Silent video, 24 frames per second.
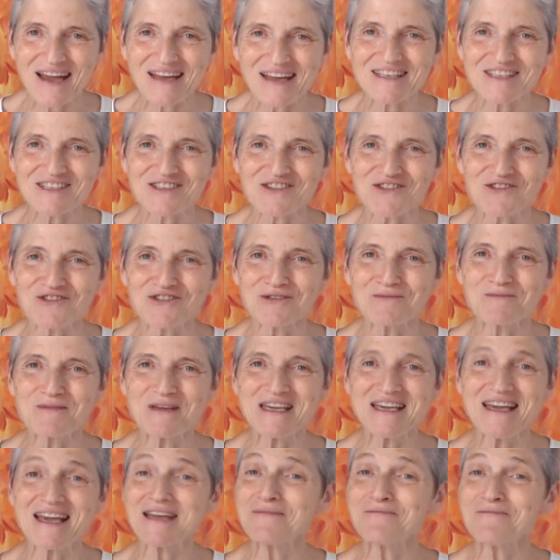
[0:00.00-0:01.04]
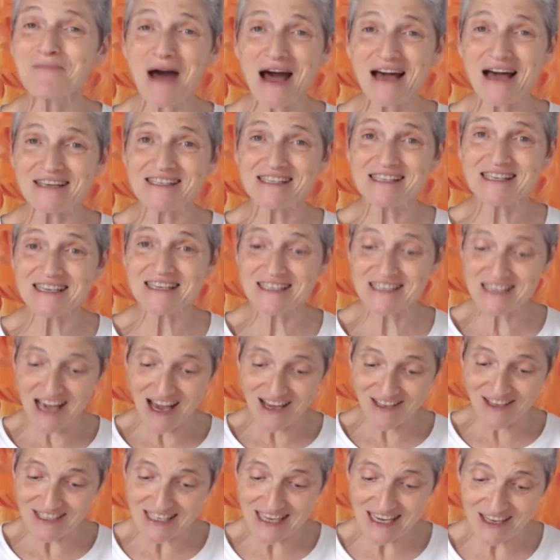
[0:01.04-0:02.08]
and it's going to be in Pisces
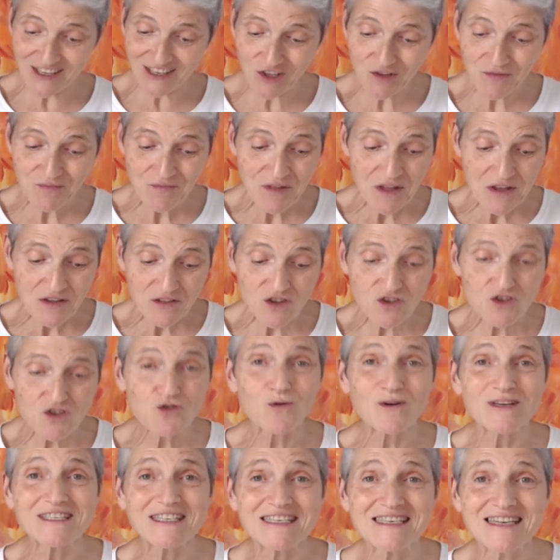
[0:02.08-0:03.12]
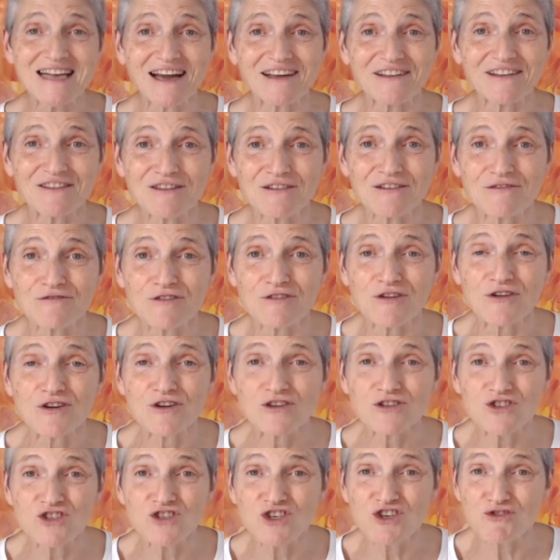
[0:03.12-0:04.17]
until the 29th of
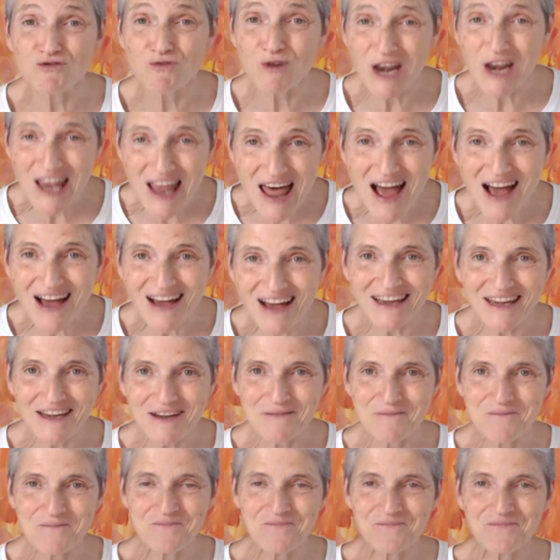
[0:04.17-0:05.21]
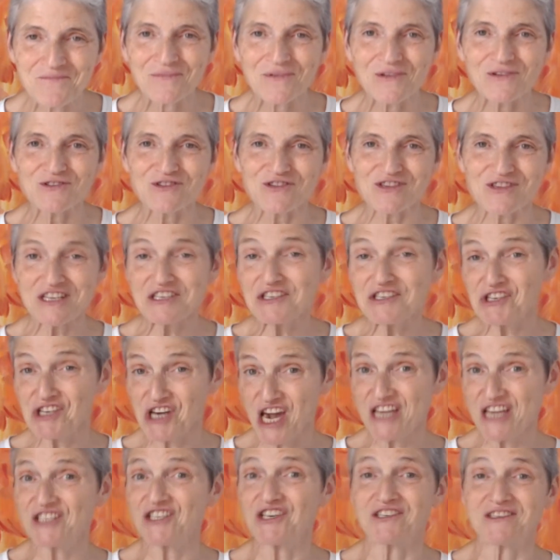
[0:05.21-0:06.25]
July. So this
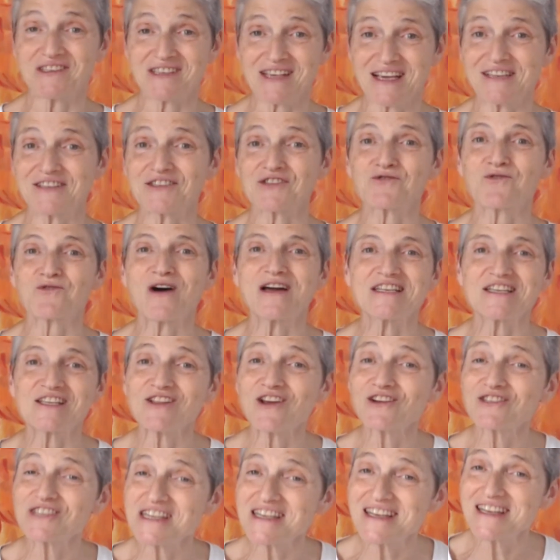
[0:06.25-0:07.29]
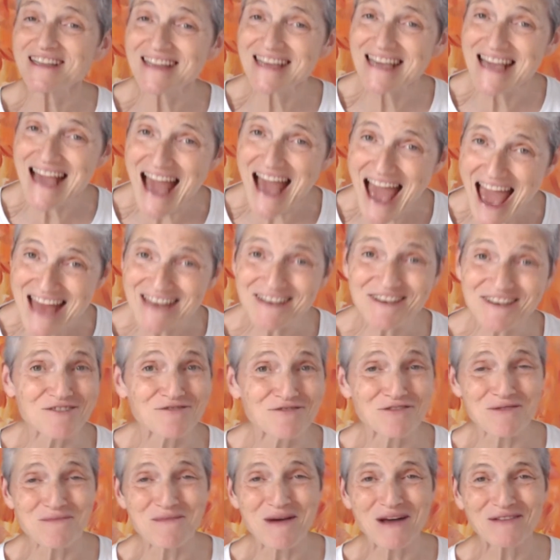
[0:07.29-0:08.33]
changes things quite a lot, and at the end
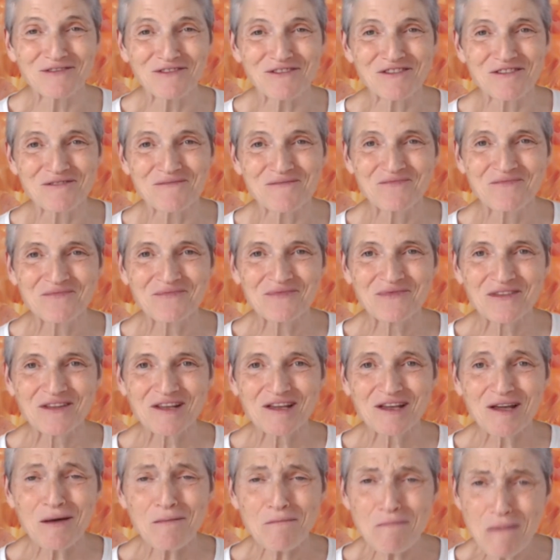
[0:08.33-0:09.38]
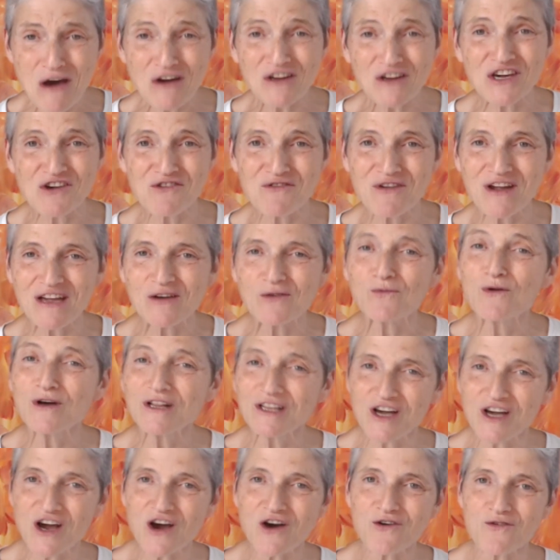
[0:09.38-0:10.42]
of the month, Mercury
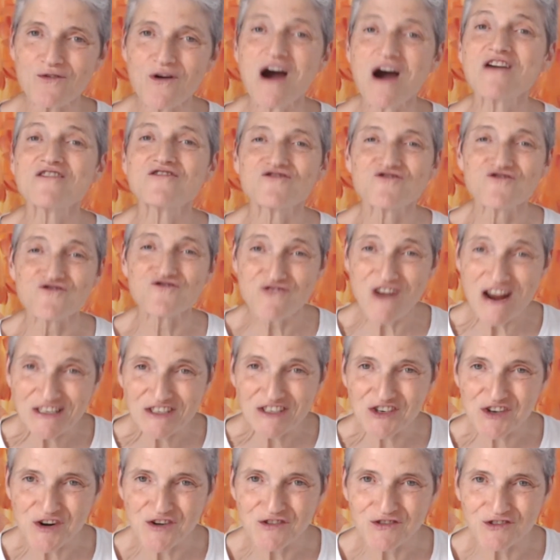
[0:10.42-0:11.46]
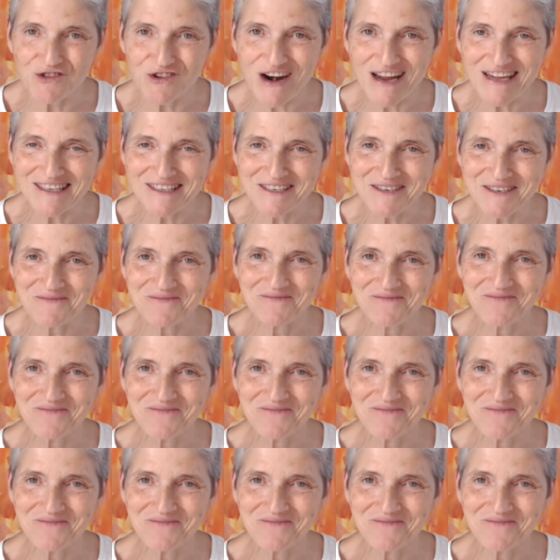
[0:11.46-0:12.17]
will go retrograde.